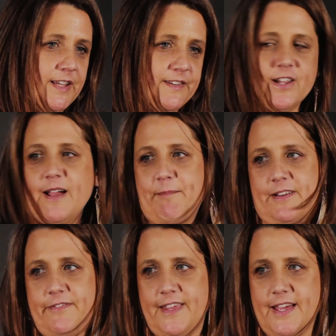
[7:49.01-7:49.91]
So a couple
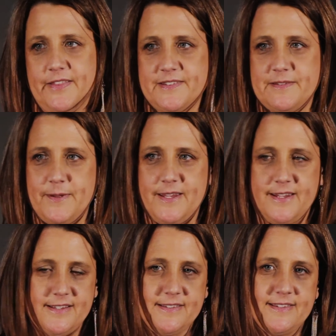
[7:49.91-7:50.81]
of the other
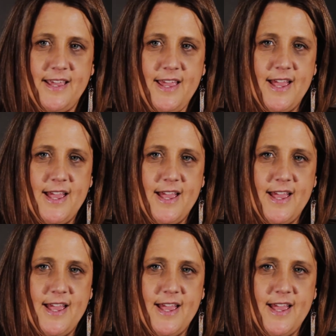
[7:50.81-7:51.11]
speakers